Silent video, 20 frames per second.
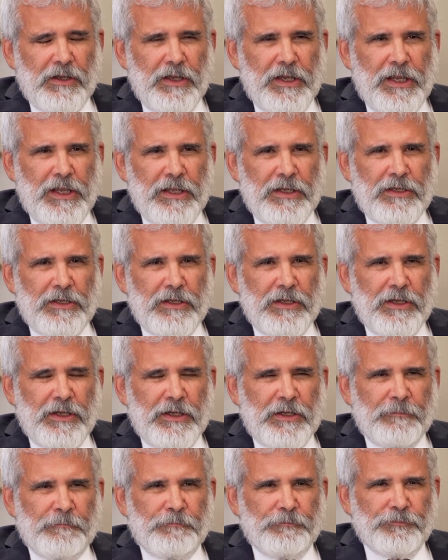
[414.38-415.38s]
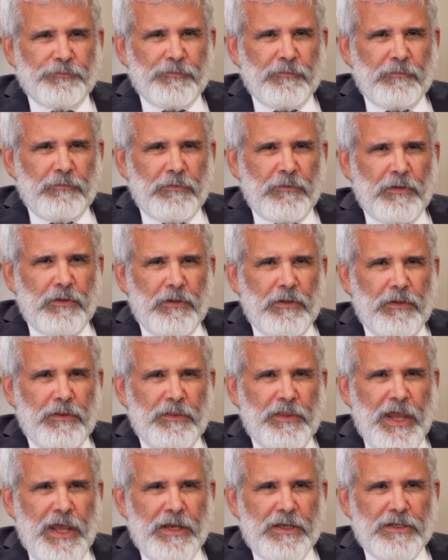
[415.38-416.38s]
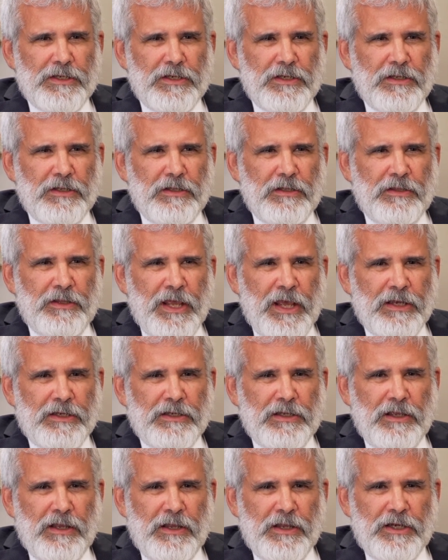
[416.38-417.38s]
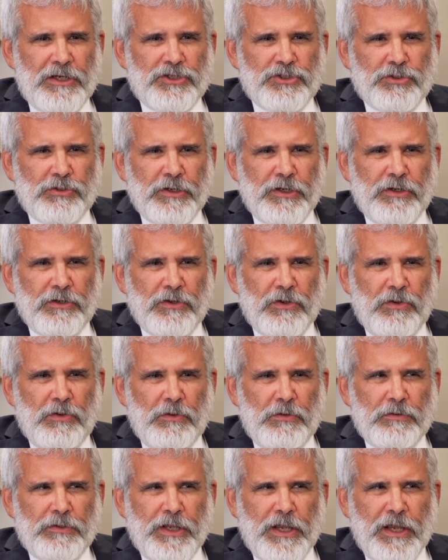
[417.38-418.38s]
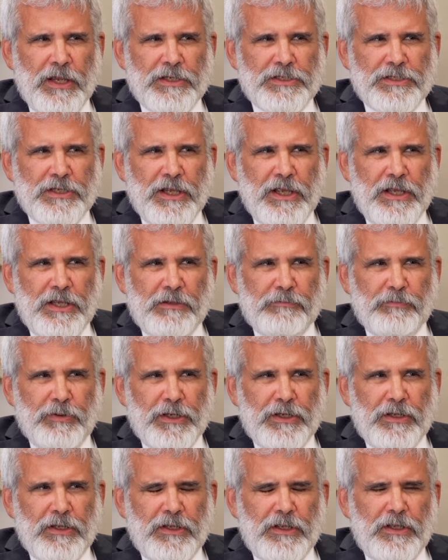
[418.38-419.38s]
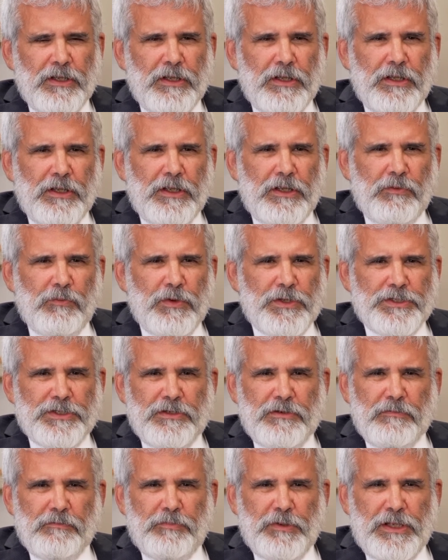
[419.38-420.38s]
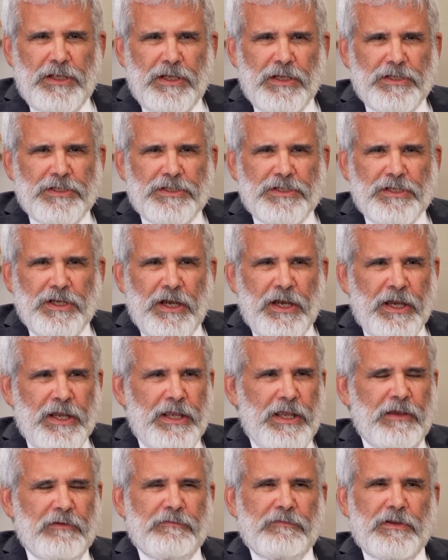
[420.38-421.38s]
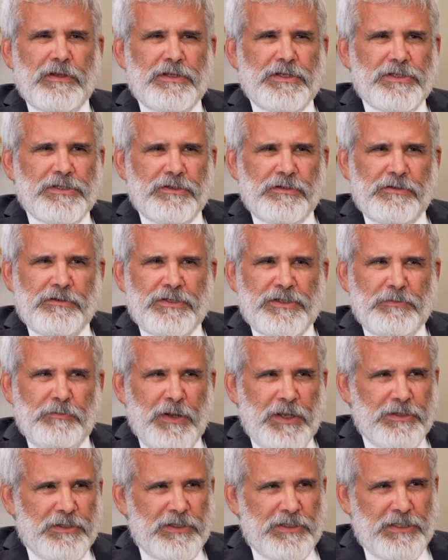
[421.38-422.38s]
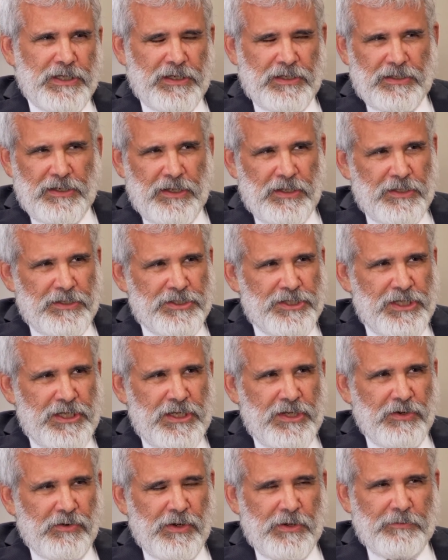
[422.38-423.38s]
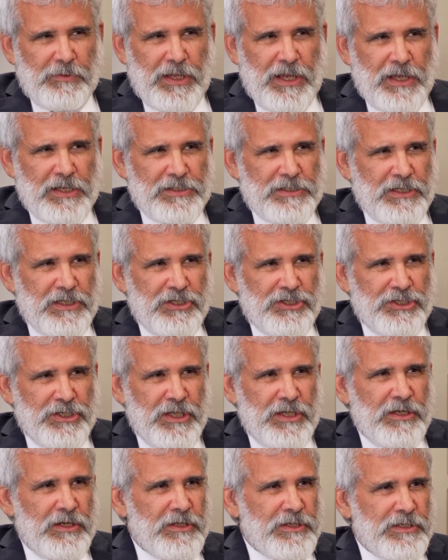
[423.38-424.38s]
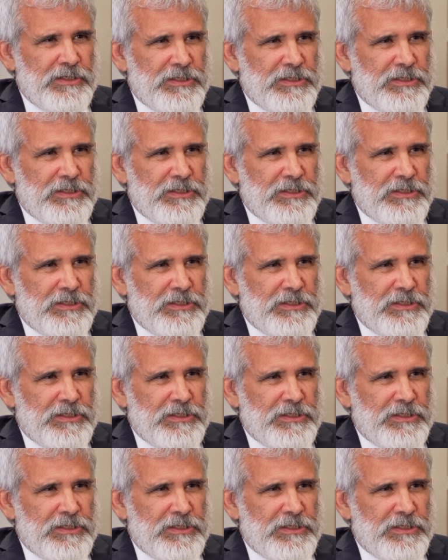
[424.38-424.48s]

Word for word: And um, that, that kind of triggered a whole cascade. But it wasn't because I have concerns about the technology or I'm casting shade on the